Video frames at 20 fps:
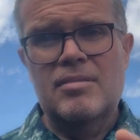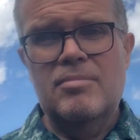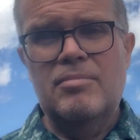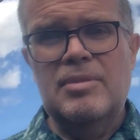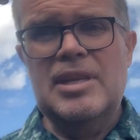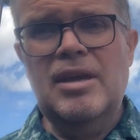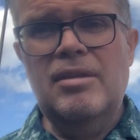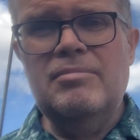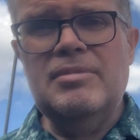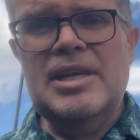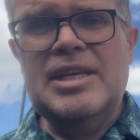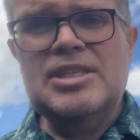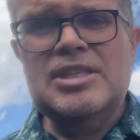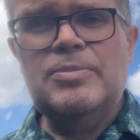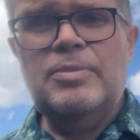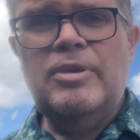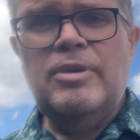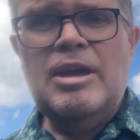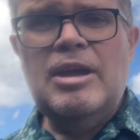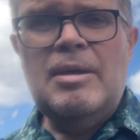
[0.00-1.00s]
We don't need to
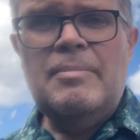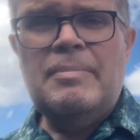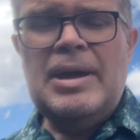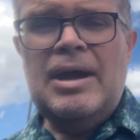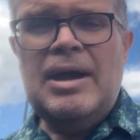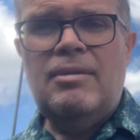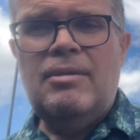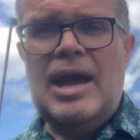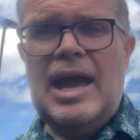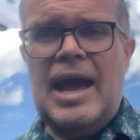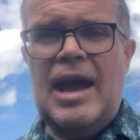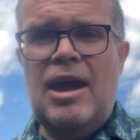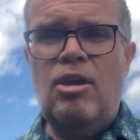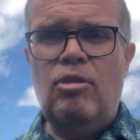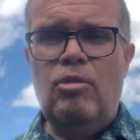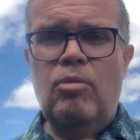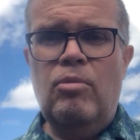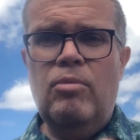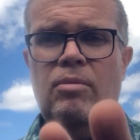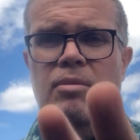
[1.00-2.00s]
worry about
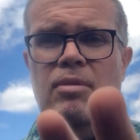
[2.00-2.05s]
how